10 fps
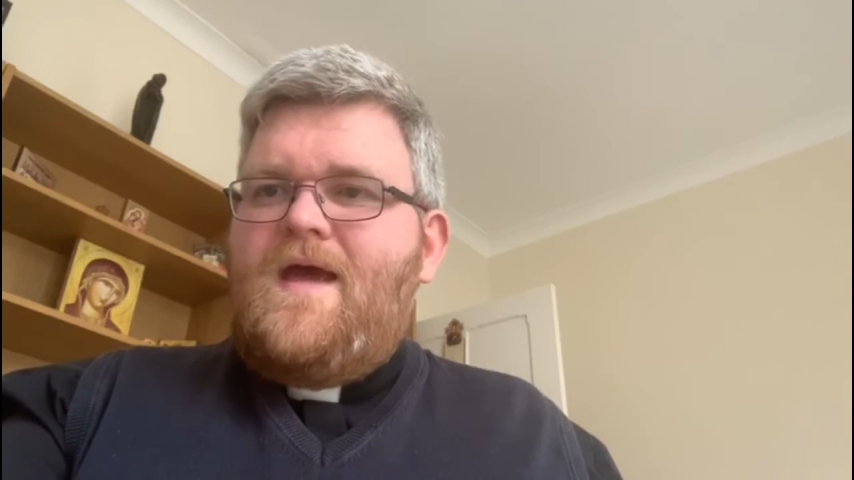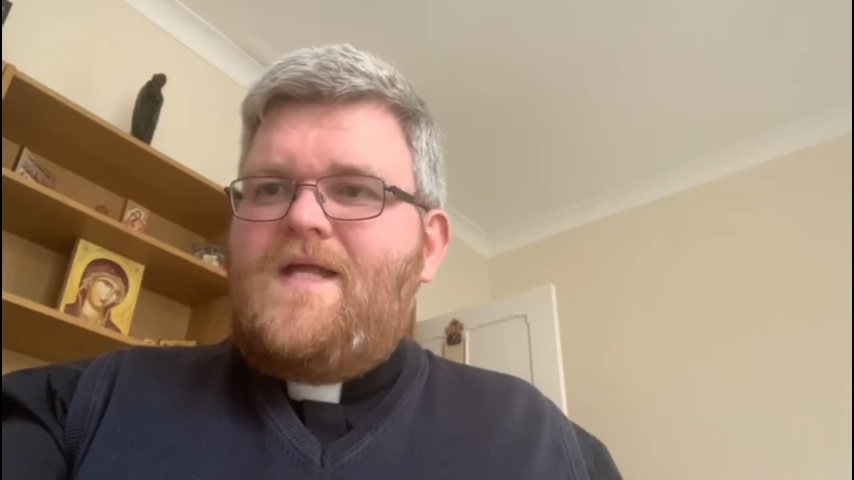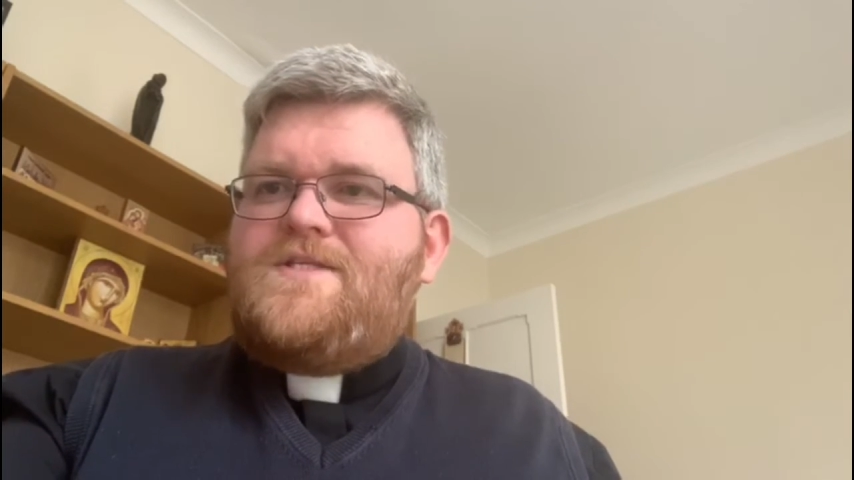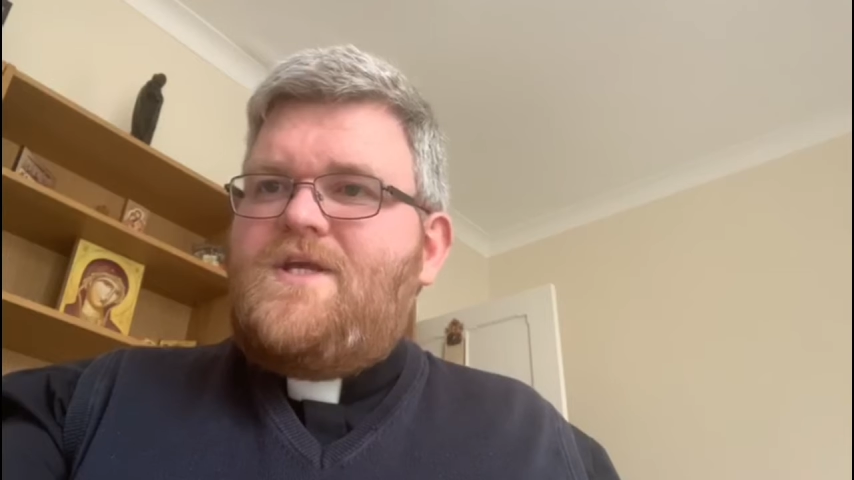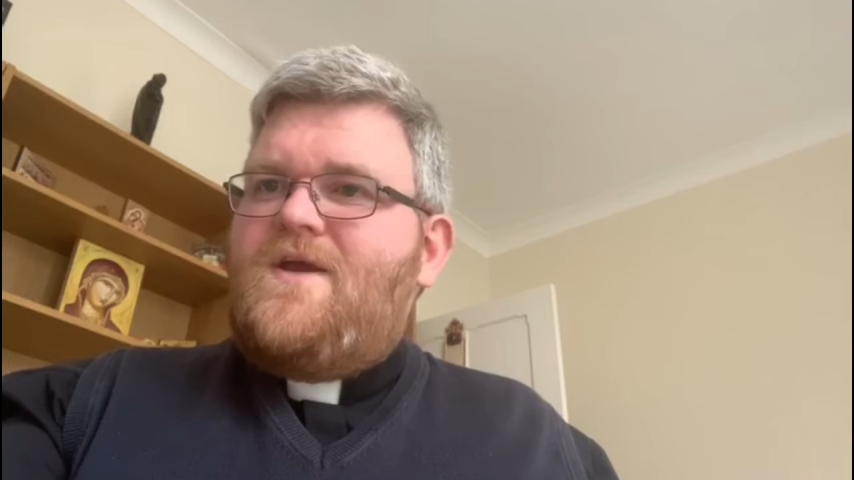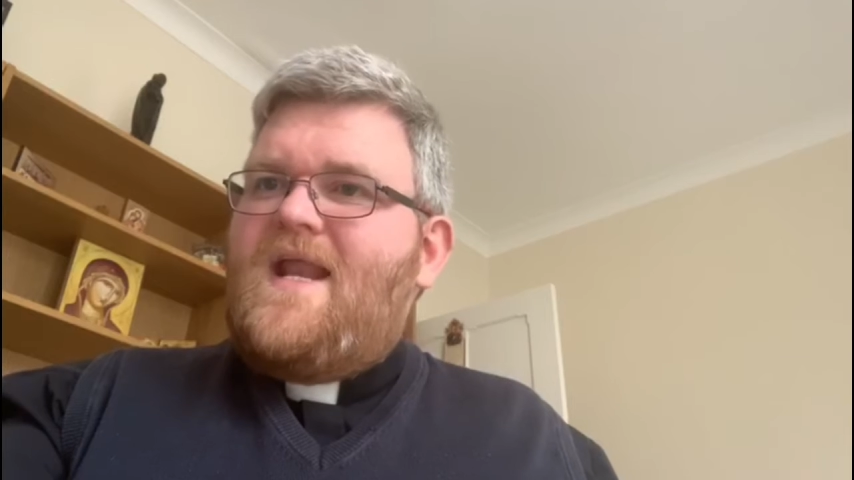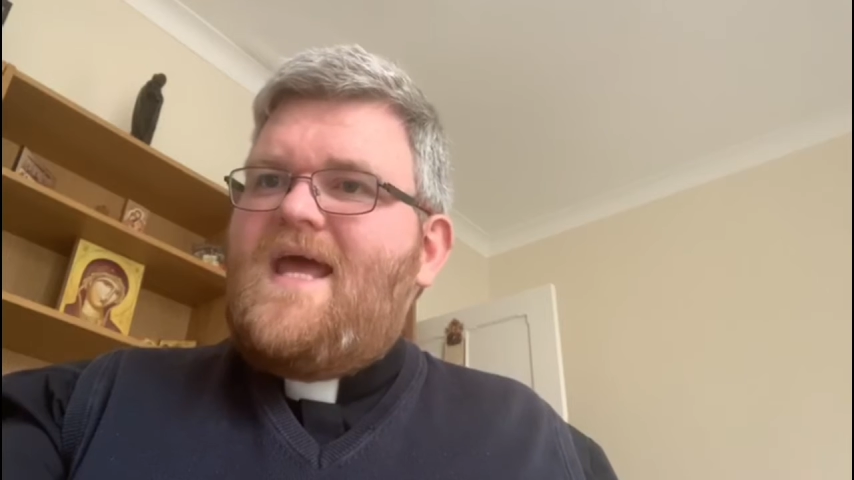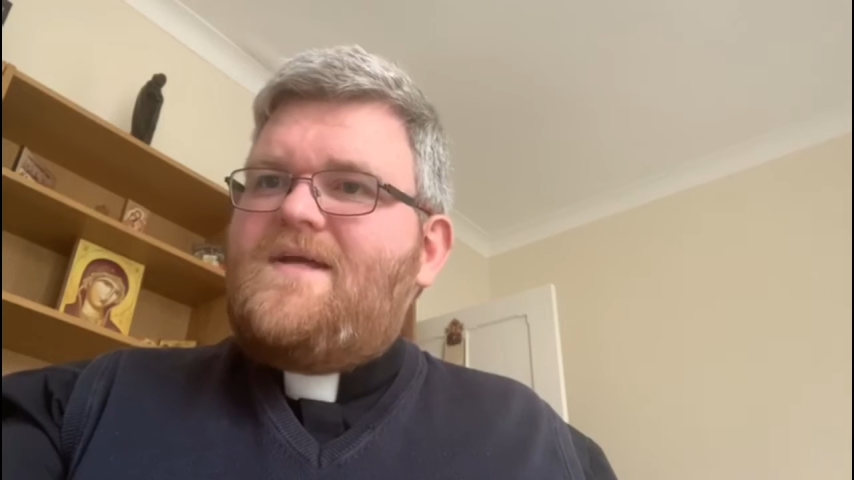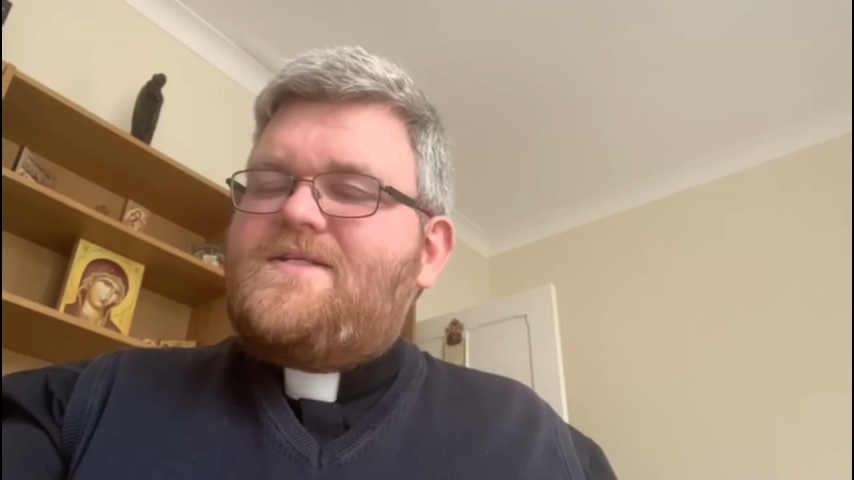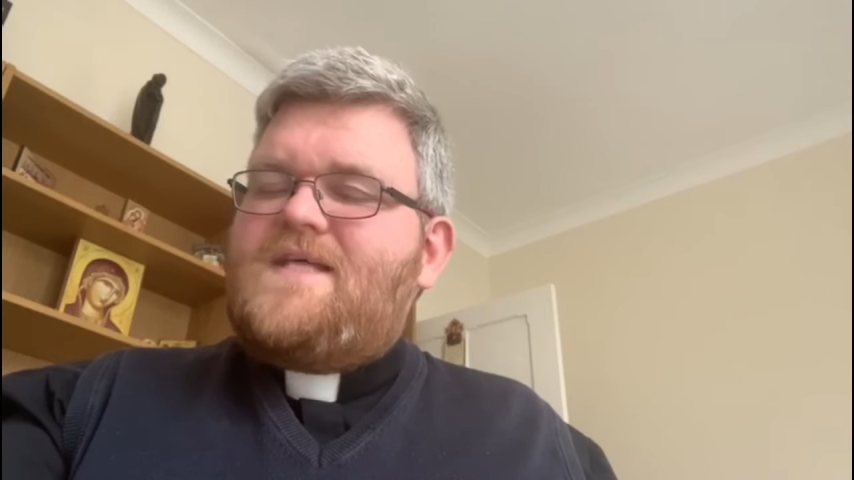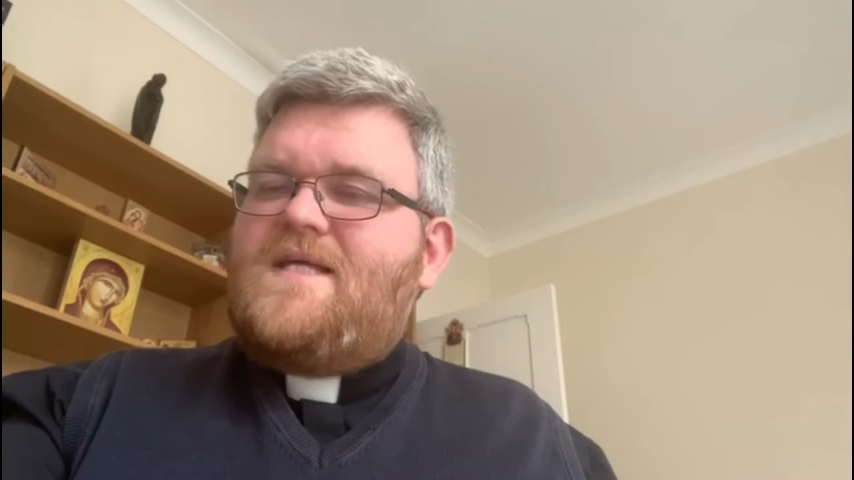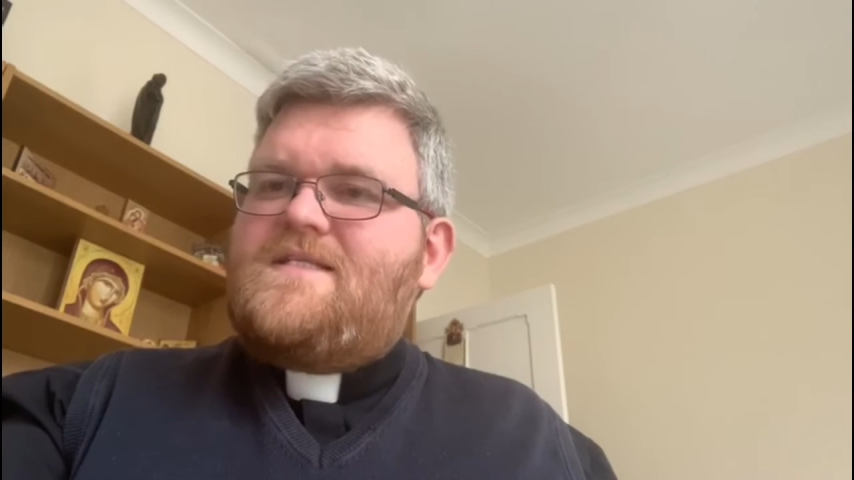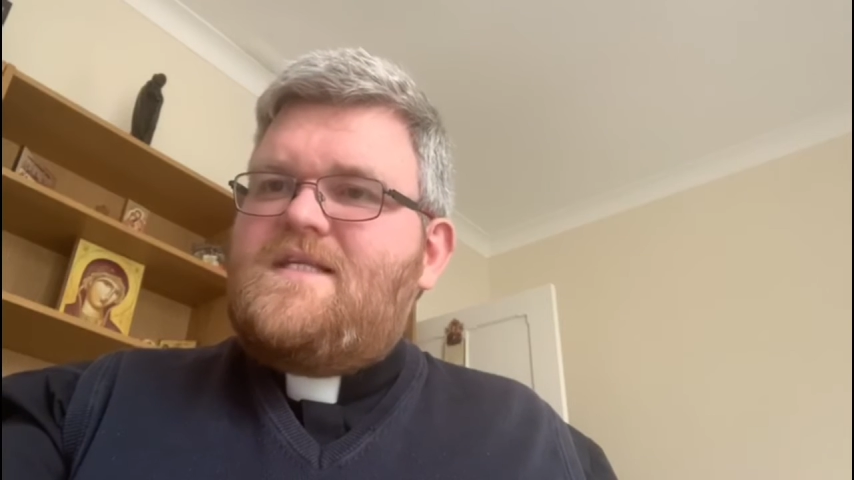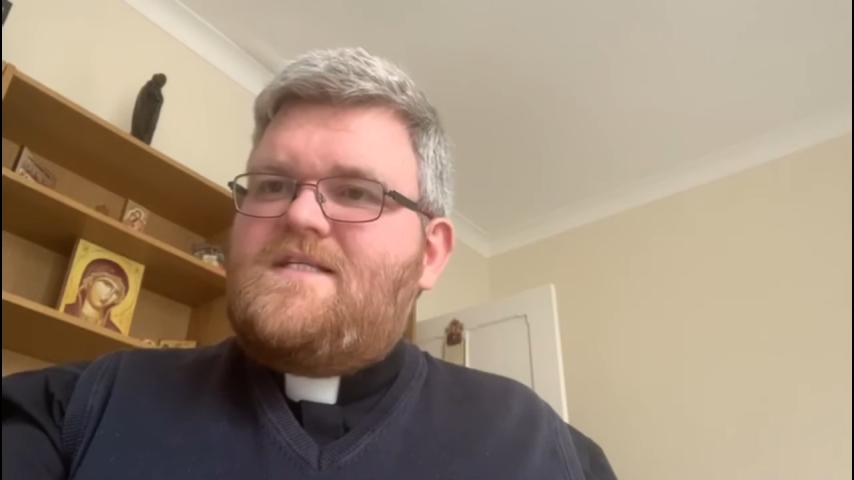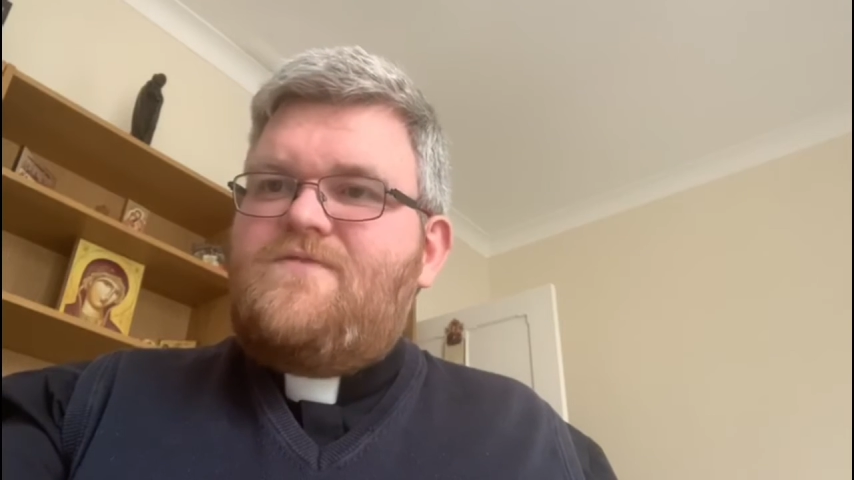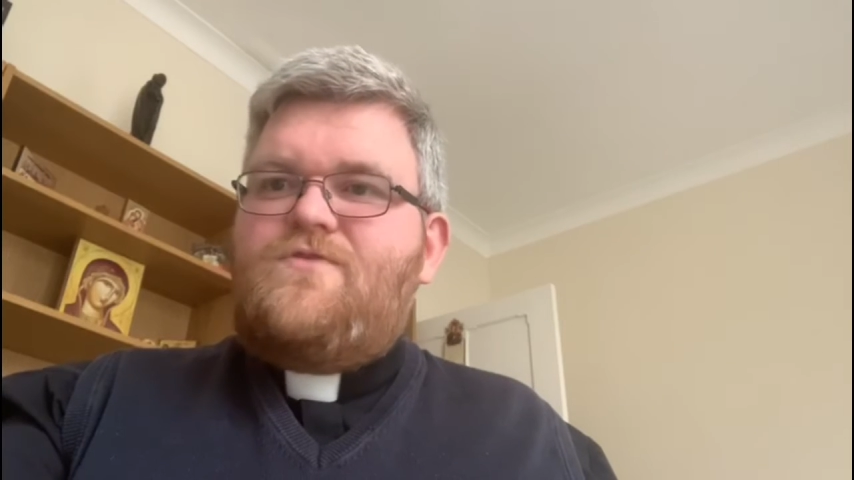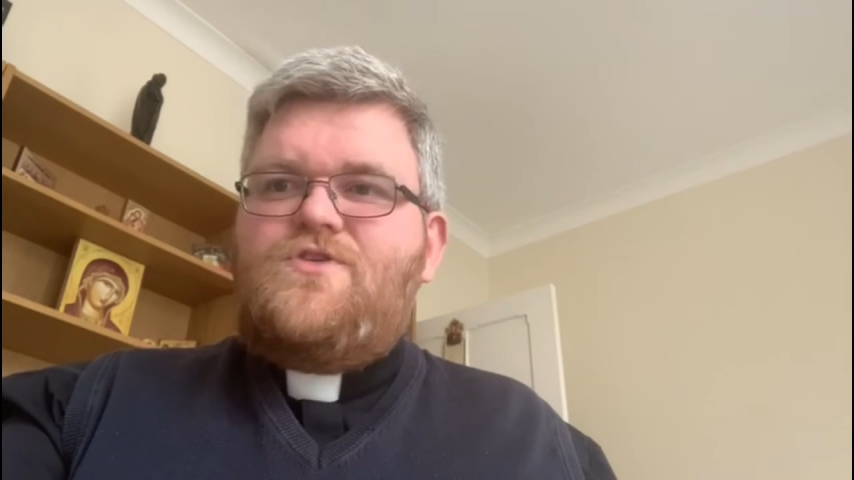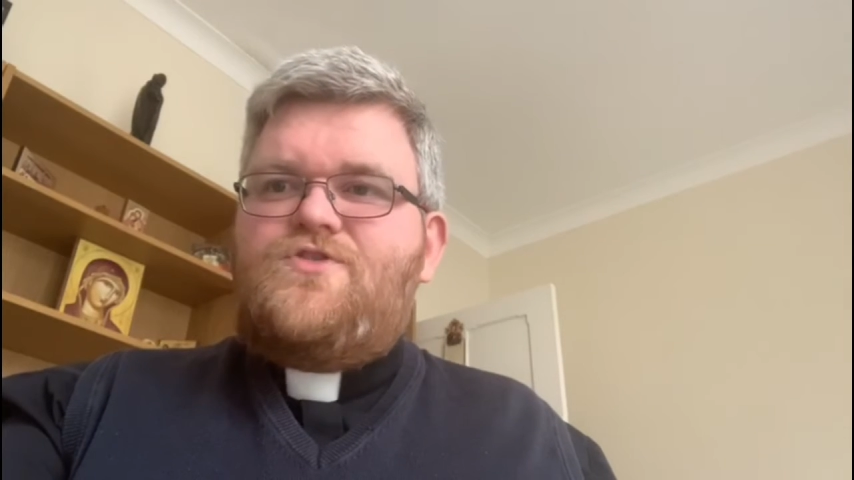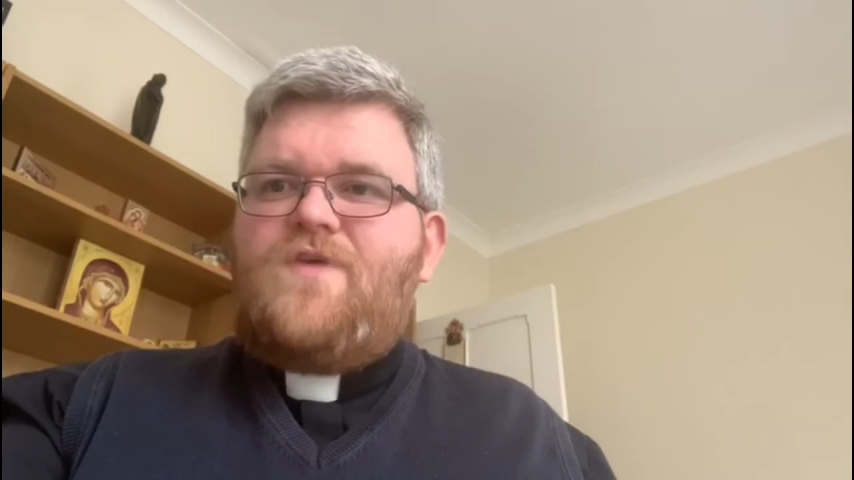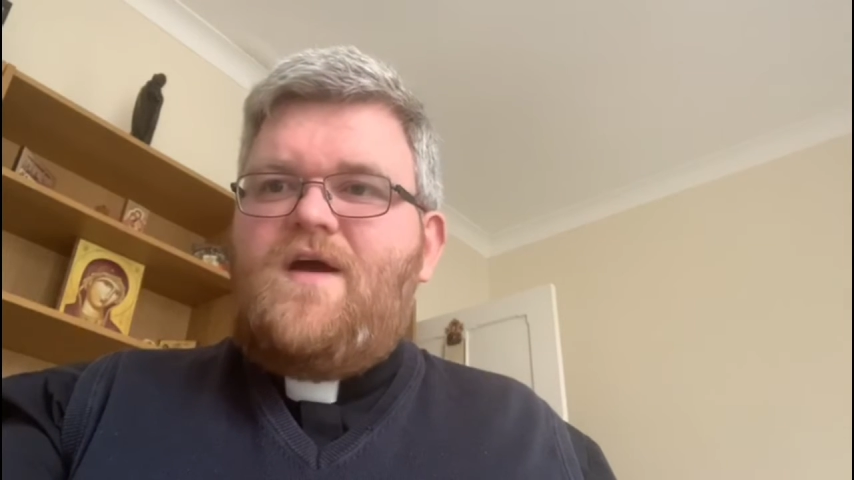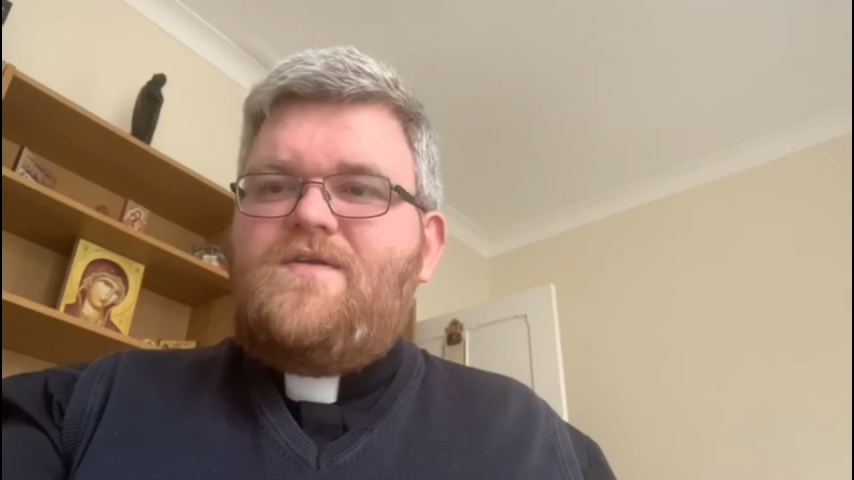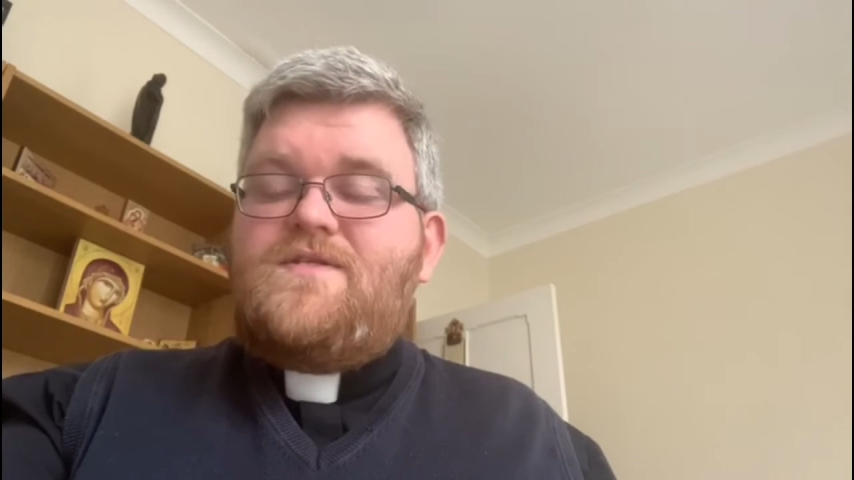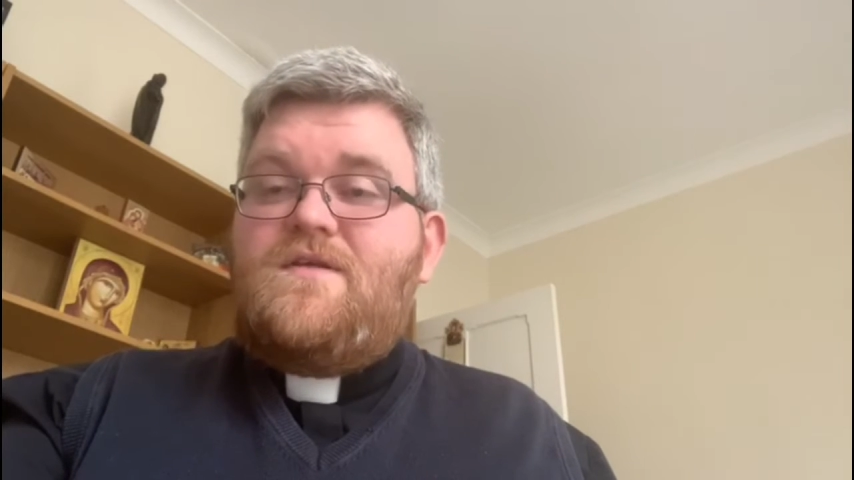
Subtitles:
And so you can access the different shrines